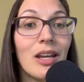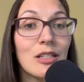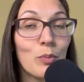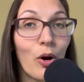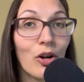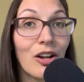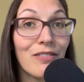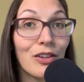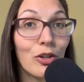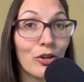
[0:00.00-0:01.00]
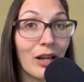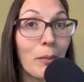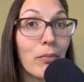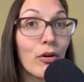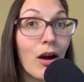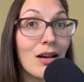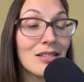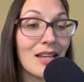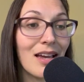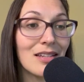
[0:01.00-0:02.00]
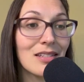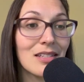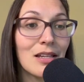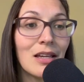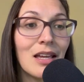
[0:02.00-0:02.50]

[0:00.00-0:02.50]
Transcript: it is part of the learning process.